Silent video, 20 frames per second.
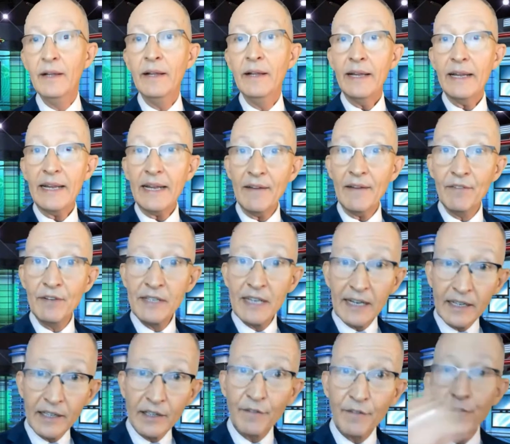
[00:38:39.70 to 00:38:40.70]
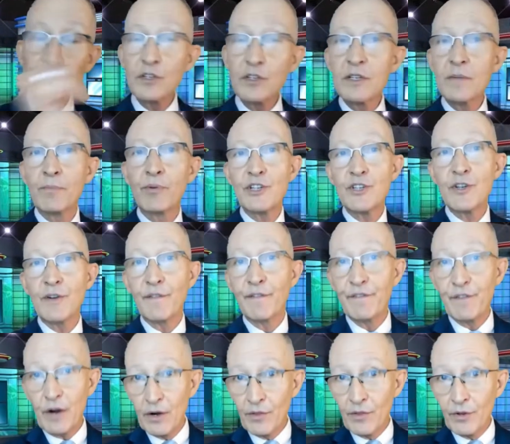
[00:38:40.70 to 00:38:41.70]
Even taking the first impression
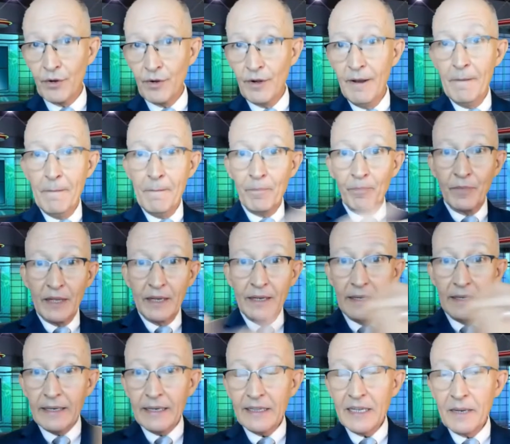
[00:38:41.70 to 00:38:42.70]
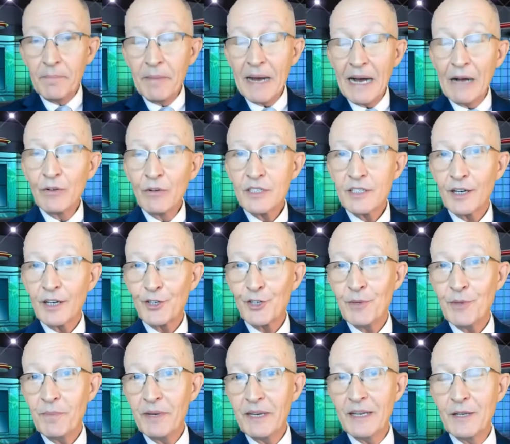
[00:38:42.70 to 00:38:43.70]
farther, the about section
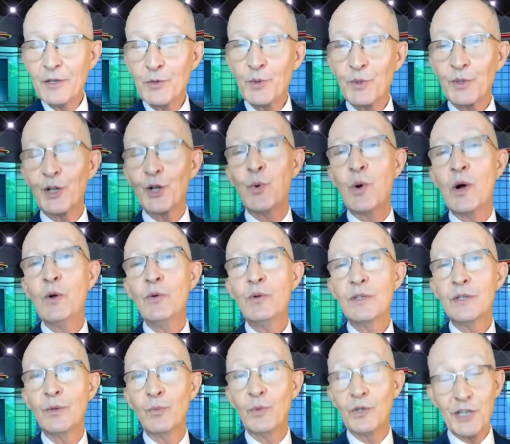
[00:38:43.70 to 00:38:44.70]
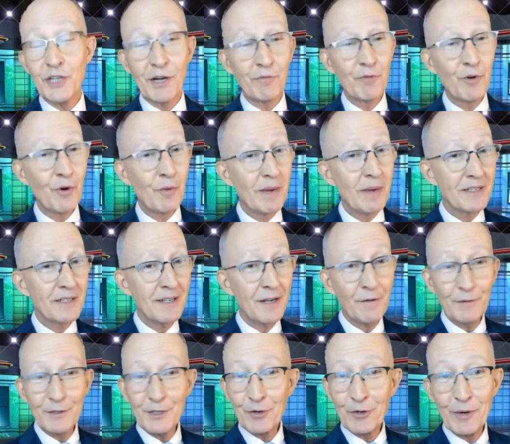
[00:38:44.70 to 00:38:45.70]
begins with a quote, which I wrote myself.
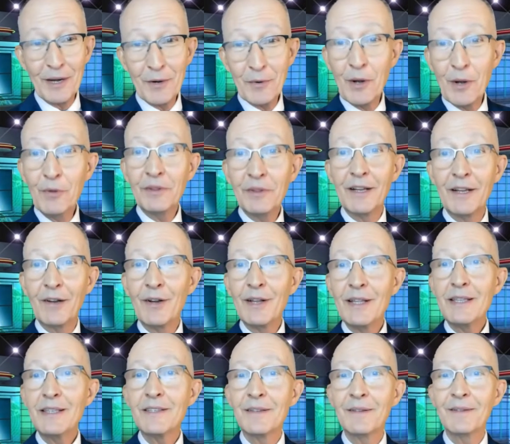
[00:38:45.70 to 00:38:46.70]
It's a great quote. There it is.